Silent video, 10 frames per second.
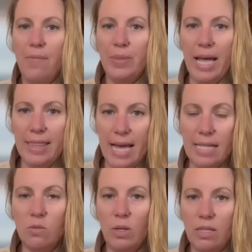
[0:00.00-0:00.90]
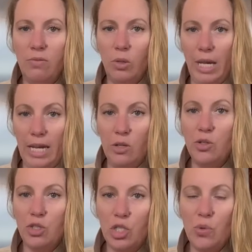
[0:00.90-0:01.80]
And that's what the volcano
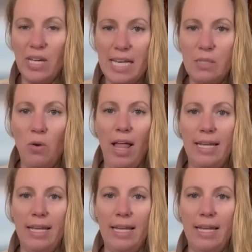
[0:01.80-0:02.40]
is doing as well.